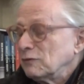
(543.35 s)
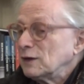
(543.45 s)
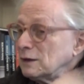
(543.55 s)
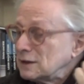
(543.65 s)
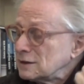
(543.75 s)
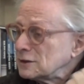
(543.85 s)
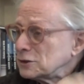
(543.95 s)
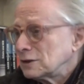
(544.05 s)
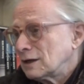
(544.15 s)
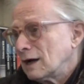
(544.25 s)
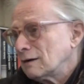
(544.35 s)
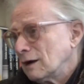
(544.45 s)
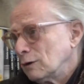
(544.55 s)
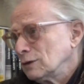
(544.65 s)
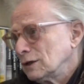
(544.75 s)
when I did it in Chicago,
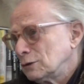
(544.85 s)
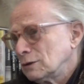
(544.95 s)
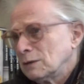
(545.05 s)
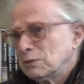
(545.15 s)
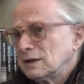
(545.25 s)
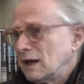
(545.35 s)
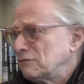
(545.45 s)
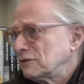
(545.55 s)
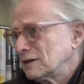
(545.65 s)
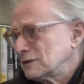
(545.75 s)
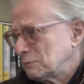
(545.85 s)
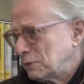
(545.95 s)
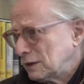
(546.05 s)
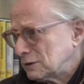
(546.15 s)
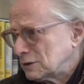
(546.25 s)
I only took about half a dozen
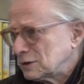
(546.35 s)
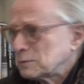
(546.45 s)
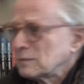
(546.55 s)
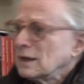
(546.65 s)
pictures.